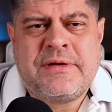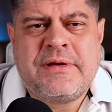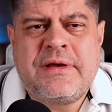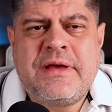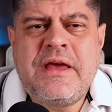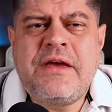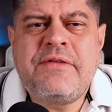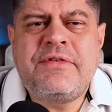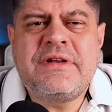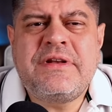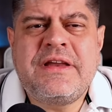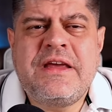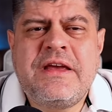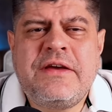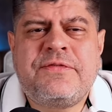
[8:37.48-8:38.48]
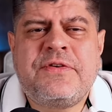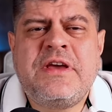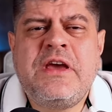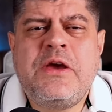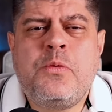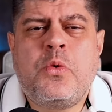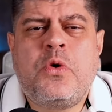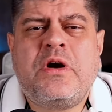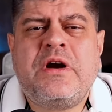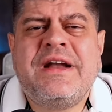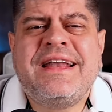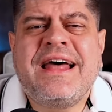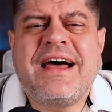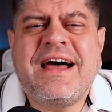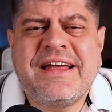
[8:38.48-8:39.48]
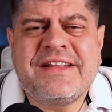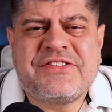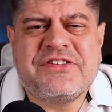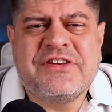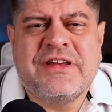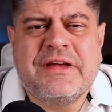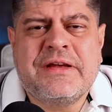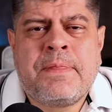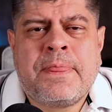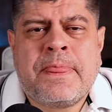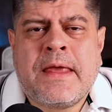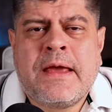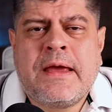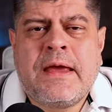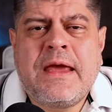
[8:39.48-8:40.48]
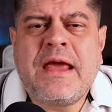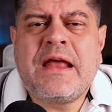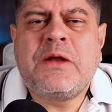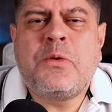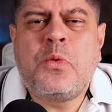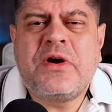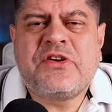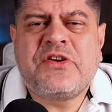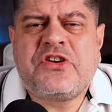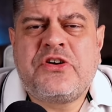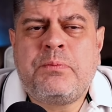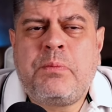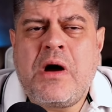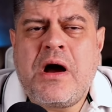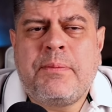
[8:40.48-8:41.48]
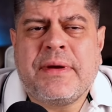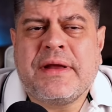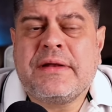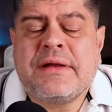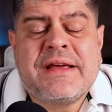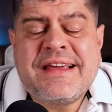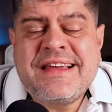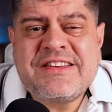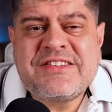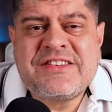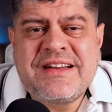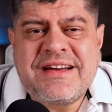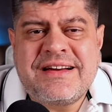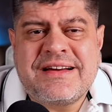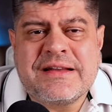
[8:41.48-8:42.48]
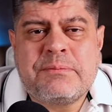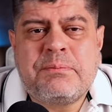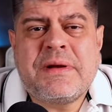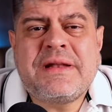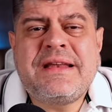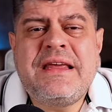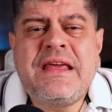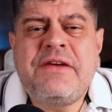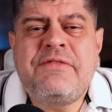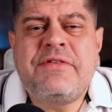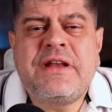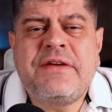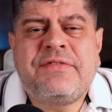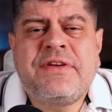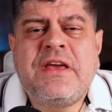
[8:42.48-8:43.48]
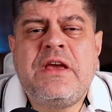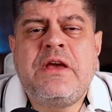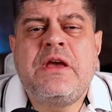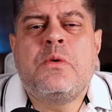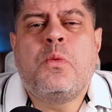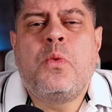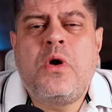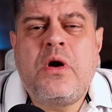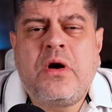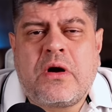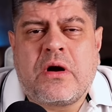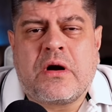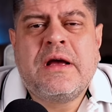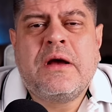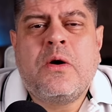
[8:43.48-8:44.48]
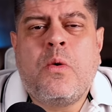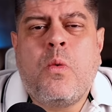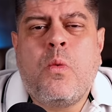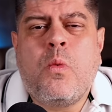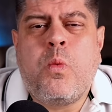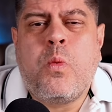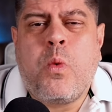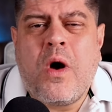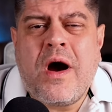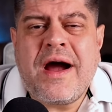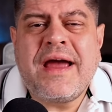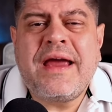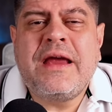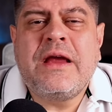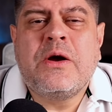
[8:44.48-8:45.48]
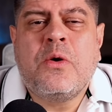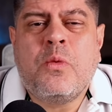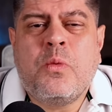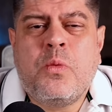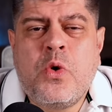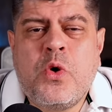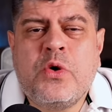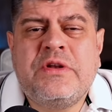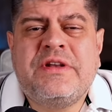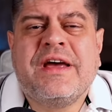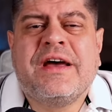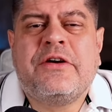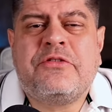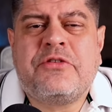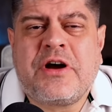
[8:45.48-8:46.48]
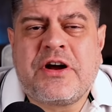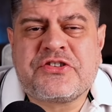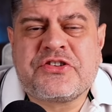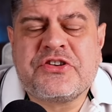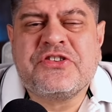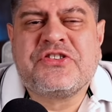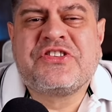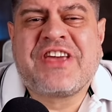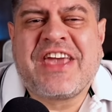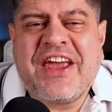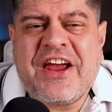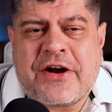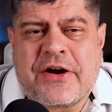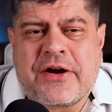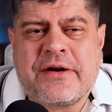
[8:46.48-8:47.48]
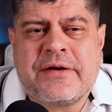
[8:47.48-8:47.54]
Even if he were Nazi and a Western puppet, he is not. But even if he were, why would Russians care?